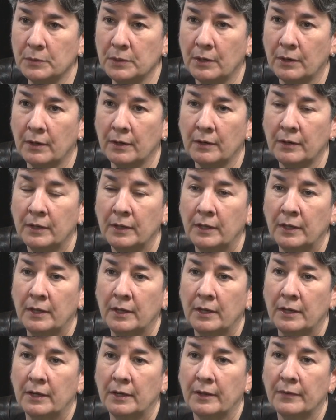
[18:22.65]
We are
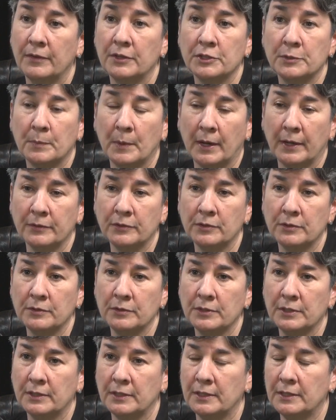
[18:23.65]
uh, the
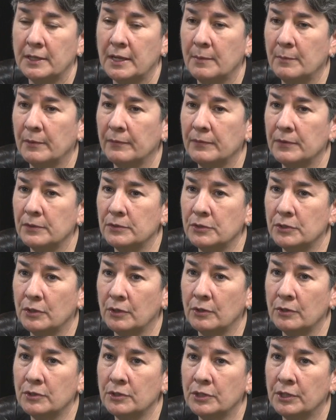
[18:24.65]
sponsors in the name of the
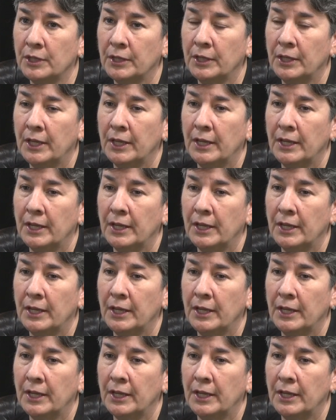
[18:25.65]
church.